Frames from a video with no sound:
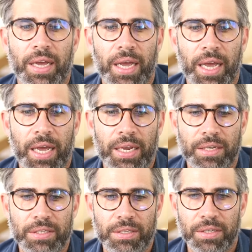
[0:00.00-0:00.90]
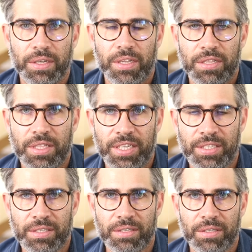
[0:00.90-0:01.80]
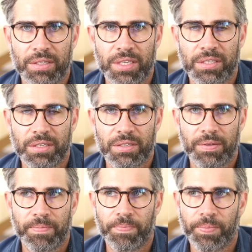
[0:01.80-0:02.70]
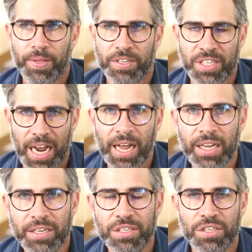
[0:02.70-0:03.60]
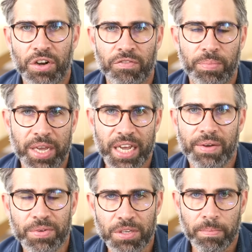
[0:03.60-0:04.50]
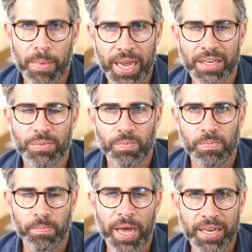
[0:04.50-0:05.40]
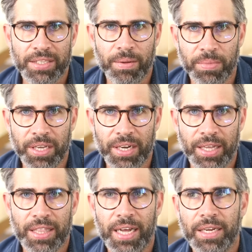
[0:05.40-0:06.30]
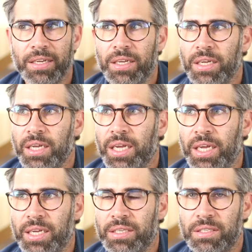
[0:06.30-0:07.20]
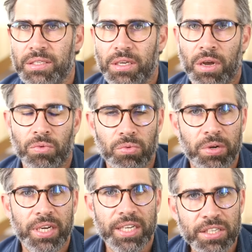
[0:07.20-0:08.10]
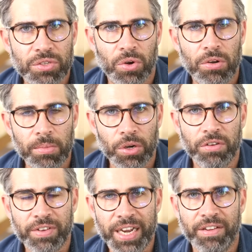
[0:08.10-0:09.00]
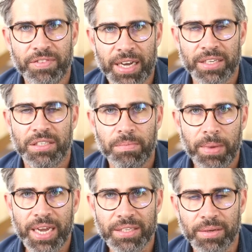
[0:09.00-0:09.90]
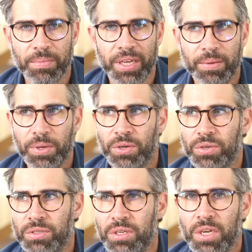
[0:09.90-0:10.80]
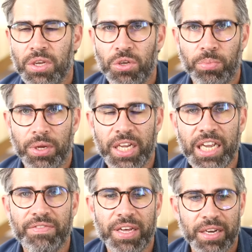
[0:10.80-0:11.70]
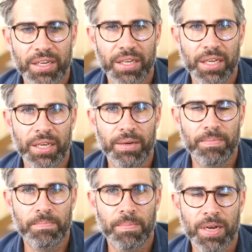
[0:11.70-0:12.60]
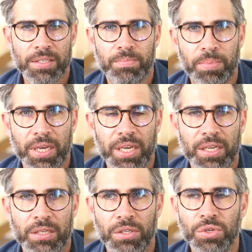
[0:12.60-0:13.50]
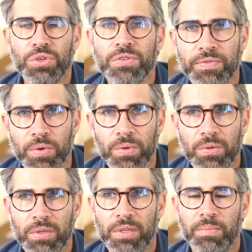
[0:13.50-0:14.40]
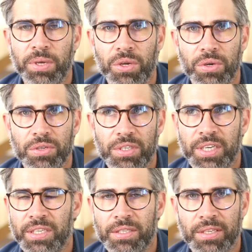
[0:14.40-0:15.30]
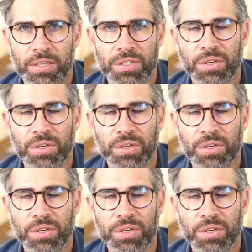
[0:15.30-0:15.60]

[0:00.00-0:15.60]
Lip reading: And this challenge of being able to make something like that is a really strong motivating factor to make something, because you believe that it must be useful because it is such a